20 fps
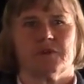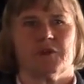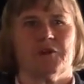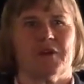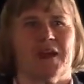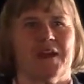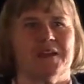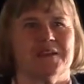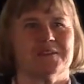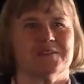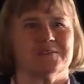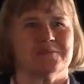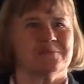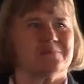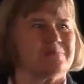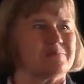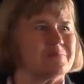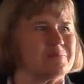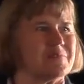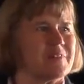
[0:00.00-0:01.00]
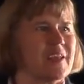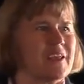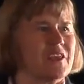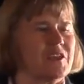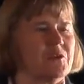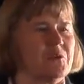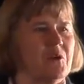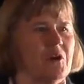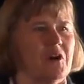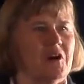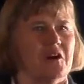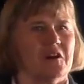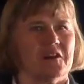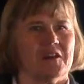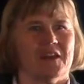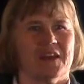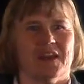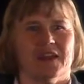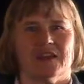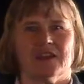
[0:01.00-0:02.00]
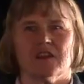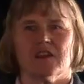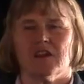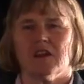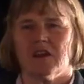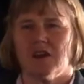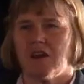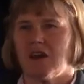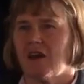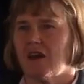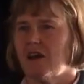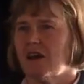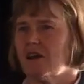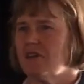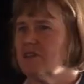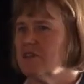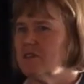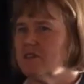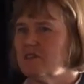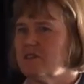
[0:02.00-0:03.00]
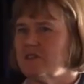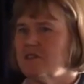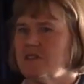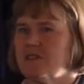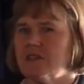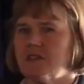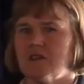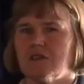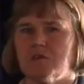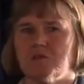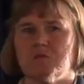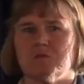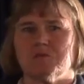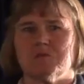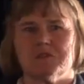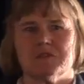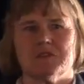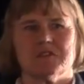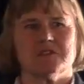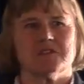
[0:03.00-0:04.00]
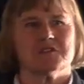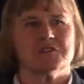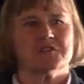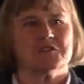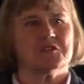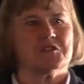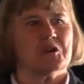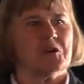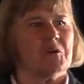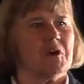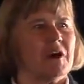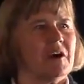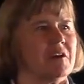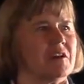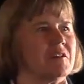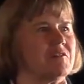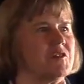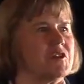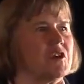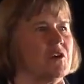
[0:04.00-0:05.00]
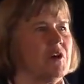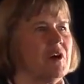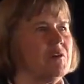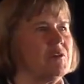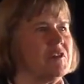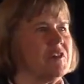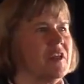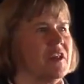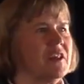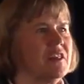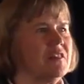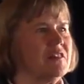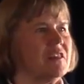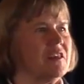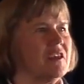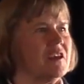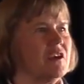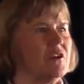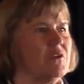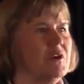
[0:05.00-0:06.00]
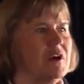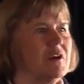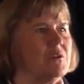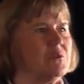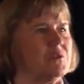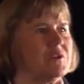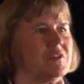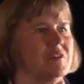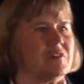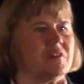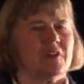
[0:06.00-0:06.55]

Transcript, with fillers: Okay. Thank you all. And I just, you know, just go out, if you go out with anything, go out with